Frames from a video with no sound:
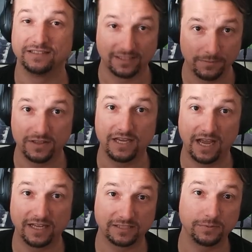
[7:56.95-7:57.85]
some of the
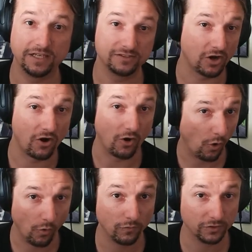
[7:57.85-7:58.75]
ISPs are
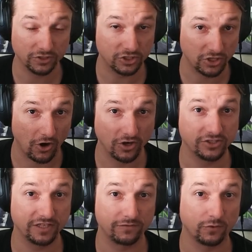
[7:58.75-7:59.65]

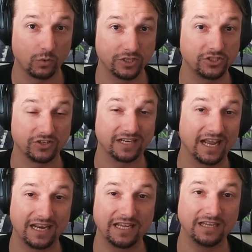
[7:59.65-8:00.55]
overcharging for what you're
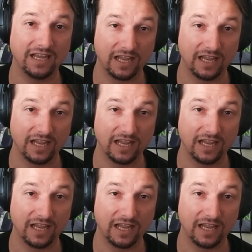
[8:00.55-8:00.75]
getting,